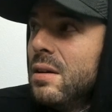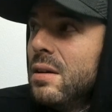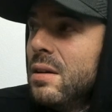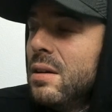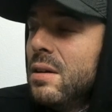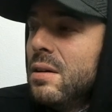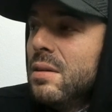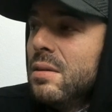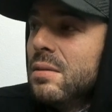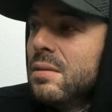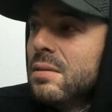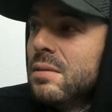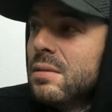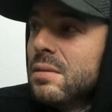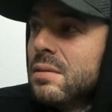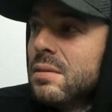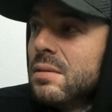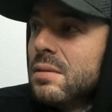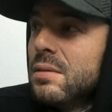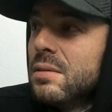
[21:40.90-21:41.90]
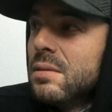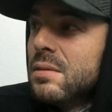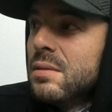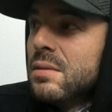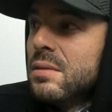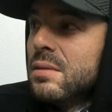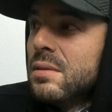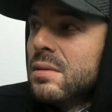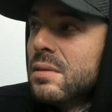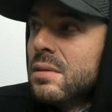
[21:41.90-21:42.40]
Oh.
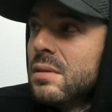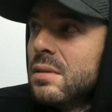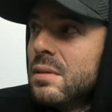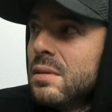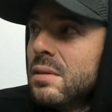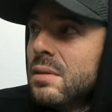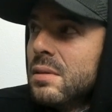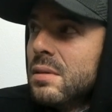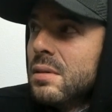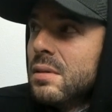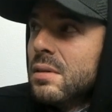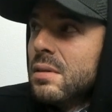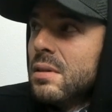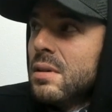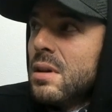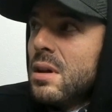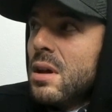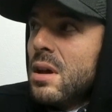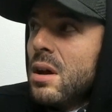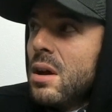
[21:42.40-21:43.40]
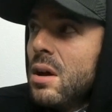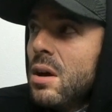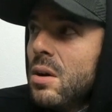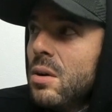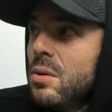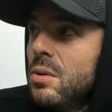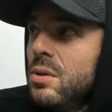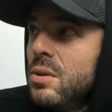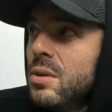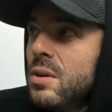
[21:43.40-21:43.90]
So
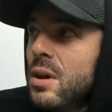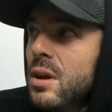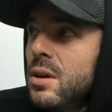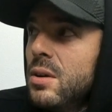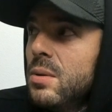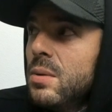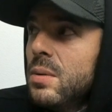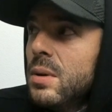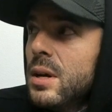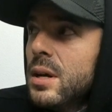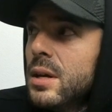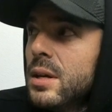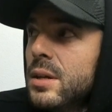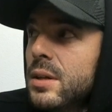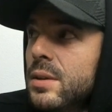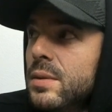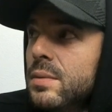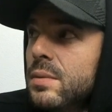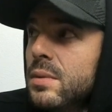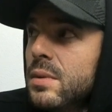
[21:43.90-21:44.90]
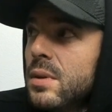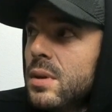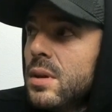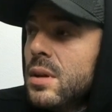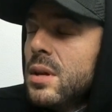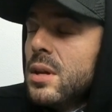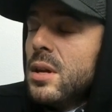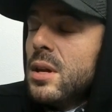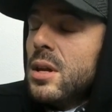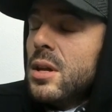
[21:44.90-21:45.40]
oh, you got to uh,
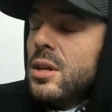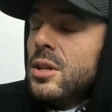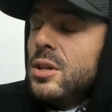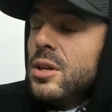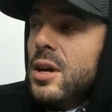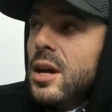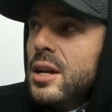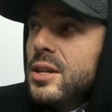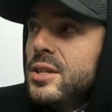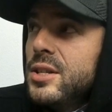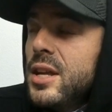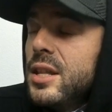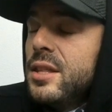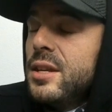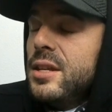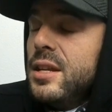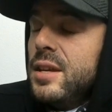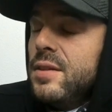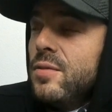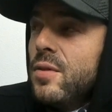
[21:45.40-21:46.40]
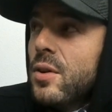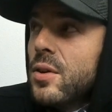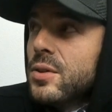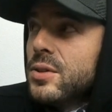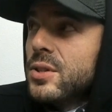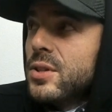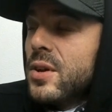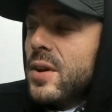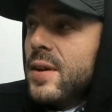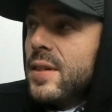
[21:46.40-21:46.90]
you got to set the
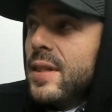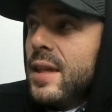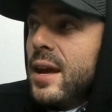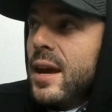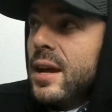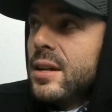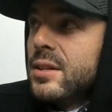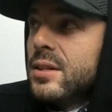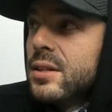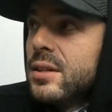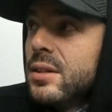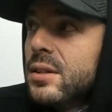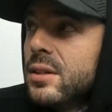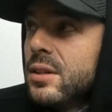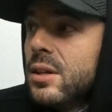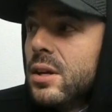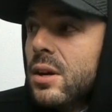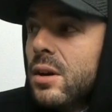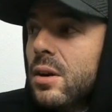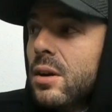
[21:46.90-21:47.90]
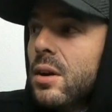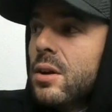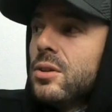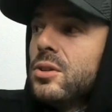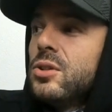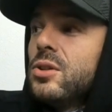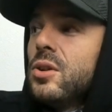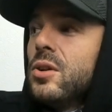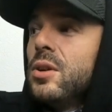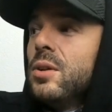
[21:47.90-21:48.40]
defaults on that. Here, I'll
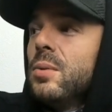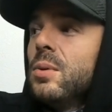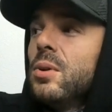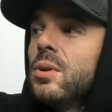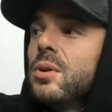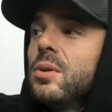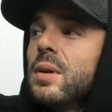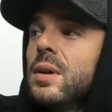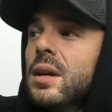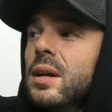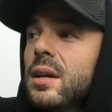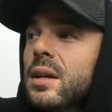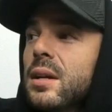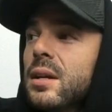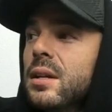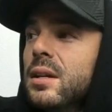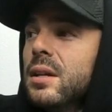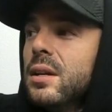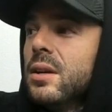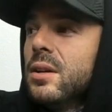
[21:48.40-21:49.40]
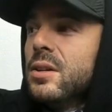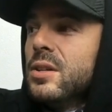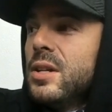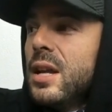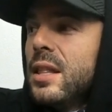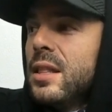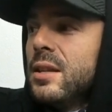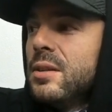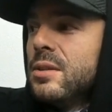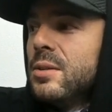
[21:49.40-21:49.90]
show you real quick. Here, just
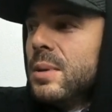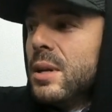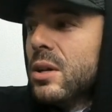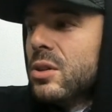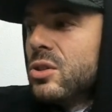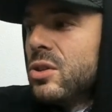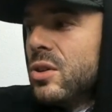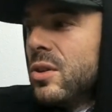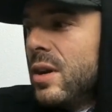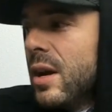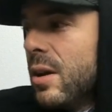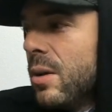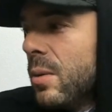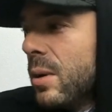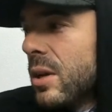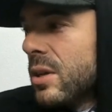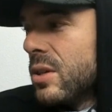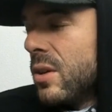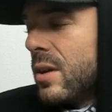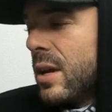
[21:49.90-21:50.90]
hand it to me. I'll show you how it works.